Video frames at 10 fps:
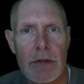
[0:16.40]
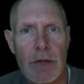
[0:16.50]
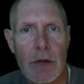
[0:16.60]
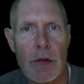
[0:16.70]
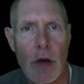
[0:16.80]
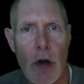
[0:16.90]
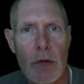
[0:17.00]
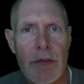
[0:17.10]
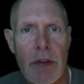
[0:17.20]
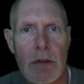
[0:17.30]
do your own
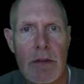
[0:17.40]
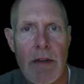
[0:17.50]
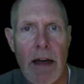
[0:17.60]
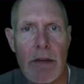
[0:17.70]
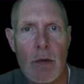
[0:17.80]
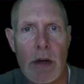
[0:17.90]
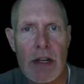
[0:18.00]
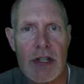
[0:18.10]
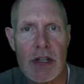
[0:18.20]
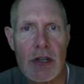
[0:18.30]

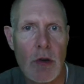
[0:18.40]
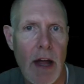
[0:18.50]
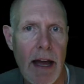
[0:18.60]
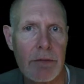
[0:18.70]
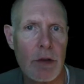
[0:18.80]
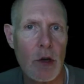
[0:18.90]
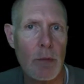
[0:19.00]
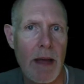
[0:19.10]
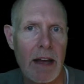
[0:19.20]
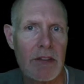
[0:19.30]
self-evaluation. You'll have to go
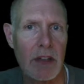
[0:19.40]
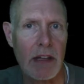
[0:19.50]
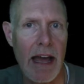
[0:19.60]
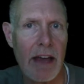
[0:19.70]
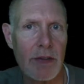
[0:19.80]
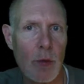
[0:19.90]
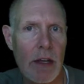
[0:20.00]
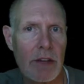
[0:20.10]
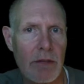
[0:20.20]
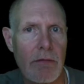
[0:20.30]
back to last
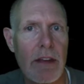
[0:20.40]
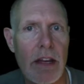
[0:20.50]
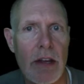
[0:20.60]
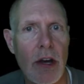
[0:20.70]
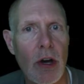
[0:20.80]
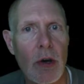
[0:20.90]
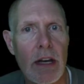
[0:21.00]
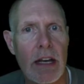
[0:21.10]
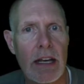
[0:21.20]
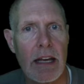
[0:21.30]
week's video
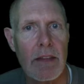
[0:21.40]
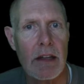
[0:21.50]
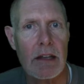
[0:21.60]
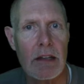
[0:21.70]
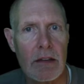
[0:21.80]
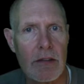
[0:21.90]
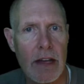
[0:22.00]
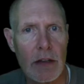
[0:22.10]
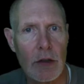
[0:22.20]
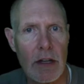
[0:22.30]
and then
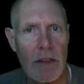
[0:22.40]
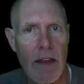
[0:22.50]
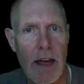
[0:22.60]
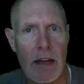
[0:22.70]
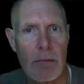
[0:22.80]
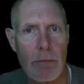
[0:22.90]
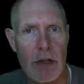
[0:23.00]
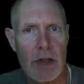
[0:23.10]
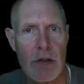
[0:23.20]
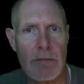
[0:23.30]
take a look at that. Make
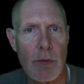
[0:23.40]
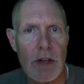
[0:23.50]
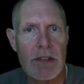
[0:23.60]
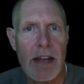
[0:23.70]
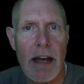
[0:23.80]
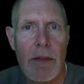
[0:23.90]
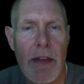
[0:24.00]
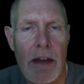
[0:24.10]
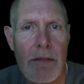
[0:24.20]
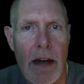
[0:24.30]
sure you've printed out
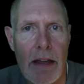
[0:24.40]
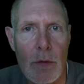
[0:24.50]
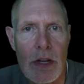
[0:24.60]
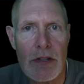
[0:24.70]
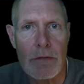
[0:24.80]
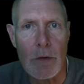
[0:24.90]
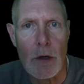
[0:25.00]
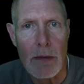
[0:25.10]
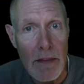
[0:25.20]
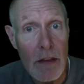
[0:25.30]
that evaluation
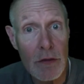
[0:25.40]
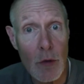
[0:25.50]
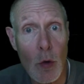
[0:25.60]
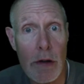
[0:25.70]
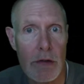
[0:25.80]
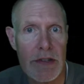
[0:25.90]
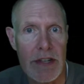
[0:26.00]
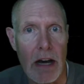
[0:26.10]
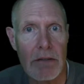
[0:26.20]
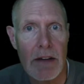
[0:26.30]
form and then score
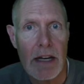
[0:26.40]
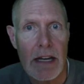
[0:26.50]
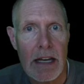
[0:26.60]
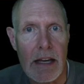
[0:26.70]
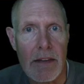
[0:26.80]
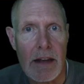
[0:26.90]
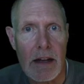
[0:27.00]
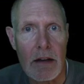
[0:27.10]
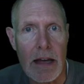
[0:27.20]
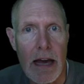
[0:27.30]
yourself. And then
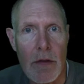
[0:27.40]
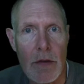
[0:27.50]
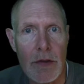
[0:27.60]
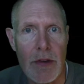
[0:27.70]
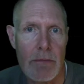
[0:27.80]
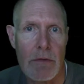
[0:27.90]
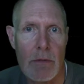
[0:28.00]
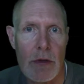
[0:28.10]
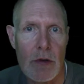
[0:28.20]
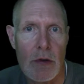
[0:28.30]
I'll gather those up from
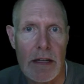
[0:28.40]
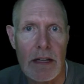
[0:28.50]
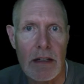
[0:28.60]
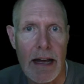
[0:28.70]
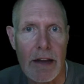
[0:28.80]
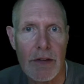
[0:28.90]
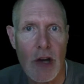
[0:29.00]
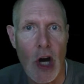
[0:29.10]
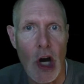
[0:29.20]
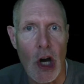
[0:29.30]
you in class
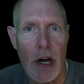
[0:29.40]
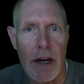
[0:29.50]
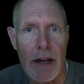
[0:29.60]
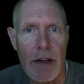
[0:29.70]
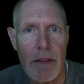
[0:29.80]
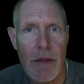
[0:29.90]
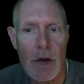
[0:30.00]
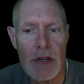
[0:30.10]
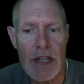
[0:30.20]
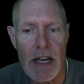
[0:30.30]
on
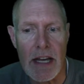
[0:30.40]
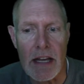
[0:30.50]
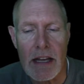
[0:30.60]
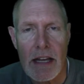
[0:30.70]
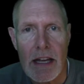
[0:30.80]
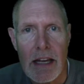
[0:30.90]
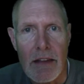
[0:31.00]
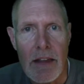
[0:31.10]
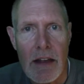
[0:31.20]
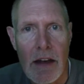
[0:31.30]
Thursday.
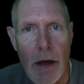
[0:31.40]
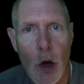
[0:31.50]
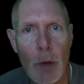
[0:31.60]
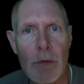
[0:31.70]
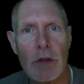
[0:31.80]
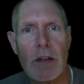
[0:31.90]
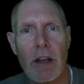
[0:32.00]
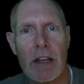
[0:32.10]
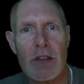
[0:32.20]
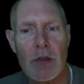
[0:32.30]
Then I hope you
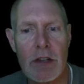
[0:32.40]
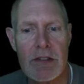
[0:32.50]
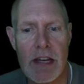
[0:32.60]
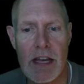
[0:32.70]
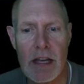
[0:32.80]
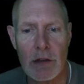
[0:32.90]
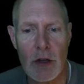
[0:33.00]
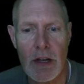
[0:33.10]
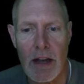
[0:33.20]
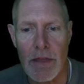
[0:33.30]
enjoyed taking a
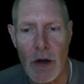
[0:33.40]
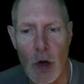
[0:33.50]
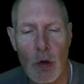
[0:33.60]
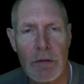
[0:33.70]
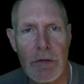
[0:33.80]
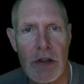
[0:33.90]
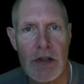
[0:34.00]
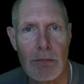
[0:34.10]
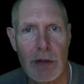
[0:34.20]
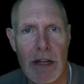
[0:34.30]
look at the goldfish
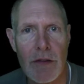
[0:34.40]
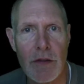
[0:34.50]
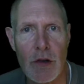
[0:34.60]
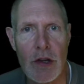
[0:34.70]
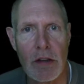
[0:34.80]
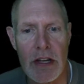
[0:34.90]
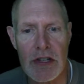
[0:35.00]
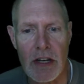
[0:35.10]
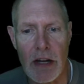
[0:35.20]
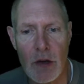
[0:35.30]
blood
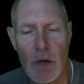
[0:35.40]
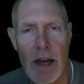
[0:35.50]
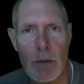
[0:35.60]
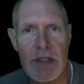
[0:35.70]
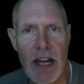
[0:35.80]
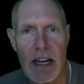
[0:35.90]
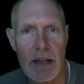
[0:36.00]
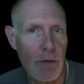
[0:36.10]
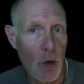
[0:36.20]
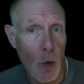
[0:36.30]
circulation. I know that was kind
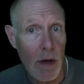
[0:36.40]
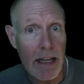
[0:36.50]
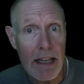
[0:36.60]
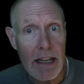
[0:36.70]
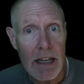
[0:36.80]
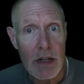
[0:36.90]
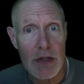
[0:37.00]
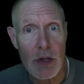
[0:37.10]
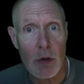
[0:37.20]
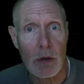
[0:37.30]
of quick,
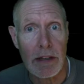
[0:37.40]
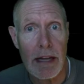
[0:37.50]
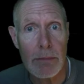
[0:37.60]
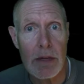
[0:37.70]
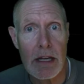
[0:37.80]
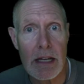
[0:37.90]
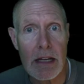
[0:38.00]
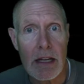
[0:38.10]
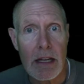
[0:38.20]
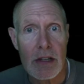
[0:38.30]
so let
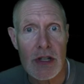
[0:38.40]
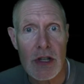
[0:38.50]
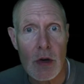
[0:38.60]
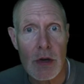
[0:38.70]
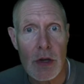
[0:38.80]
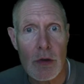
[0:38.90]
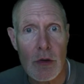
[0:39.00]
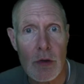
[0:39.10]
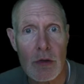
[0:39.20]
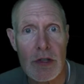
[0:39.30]
me show
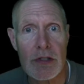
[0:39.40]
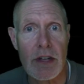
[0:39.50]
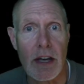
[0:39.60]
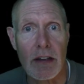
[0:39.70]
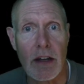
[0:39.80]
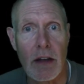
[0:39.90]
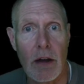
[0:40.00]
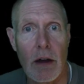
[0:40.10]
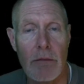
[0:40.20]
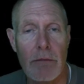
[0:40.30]
you just
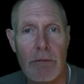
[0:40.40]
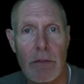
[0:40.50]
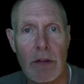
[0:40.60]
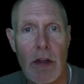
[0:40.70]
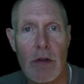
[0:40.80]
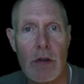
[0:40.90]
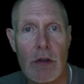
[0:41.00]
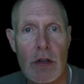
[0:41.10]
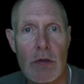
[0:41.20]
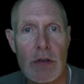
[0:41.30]
another
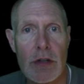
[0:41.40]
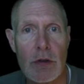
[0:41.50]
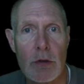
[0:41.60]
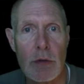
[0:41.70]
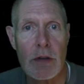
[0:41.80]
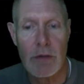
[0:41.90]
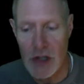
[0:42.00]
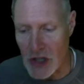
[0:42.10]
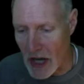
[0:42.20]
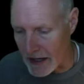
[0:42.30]
YouTube
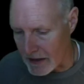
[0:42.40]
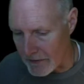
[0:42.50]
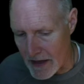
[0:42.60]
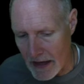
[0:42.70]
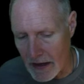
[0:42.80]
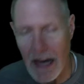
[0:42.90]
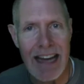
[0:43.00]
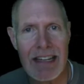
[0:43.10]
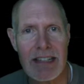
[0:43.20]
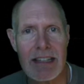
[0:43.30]
shot of that. I
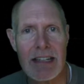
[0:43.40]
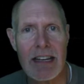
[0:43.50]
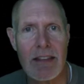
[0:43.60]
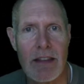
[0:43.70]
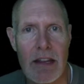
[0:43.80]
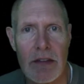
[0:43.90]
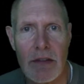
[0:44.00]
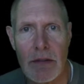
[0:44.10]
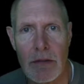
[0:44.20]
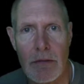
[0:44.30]
didn't take
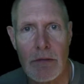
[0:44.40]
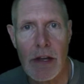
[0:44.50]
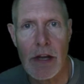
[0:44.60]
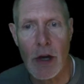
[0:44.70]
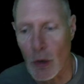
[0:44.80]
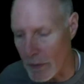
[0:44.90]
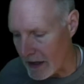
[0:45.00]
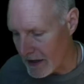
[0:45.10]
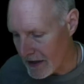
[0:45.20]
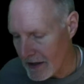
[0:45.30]
this video,
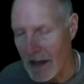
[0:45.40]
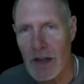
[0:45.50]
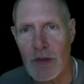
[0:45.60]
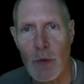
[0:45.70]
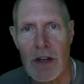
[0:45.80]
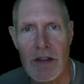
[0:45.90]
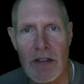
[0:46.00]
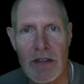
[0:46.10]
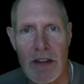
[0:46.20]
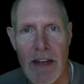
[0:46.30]
but I just wanted you to
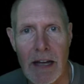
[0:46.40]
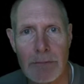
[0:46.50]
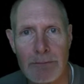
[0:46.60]
see that.